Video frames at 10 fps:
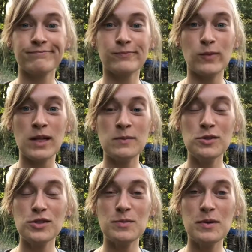Well, I'm
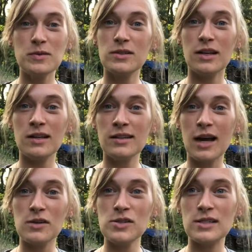just about done
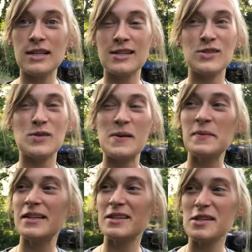house sitting, so I'm
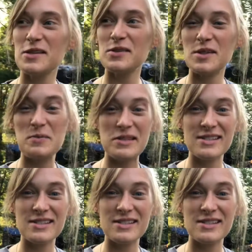gonna close up this